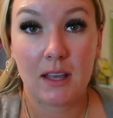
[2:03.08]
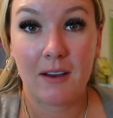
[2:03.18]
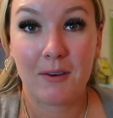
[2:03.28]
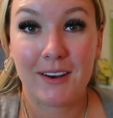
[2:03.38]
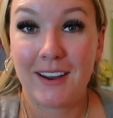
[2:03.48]

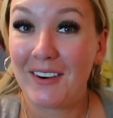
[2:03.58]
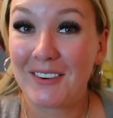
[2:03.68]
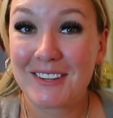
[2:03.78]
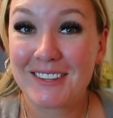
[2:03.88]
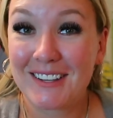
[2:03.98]
that right
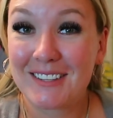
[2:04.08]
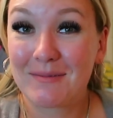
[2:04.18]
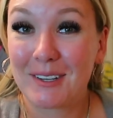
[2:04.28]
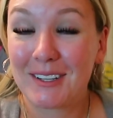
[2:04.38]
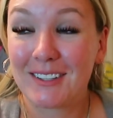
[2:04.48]
now because that's a
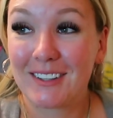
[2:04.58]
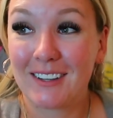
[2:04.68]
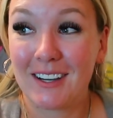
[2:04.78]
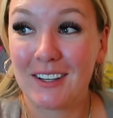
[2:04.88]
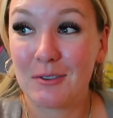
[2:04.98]
big,
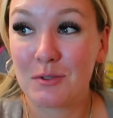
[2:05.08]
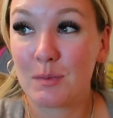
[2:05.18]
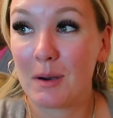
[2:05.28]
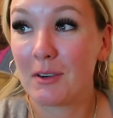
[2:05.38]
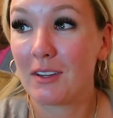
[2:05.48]
huge
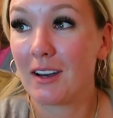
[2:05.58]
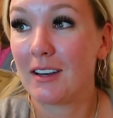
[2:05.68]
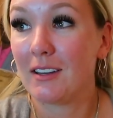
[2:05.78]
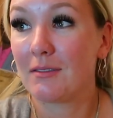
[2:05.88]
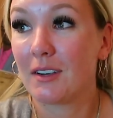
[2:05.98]
bummer that I
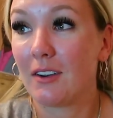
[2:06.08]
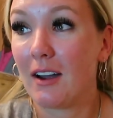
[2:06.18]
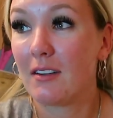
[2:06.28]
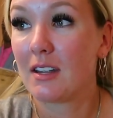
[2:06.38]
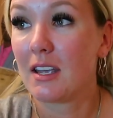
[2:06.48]
need to figure
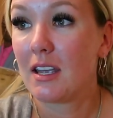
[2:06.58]
out,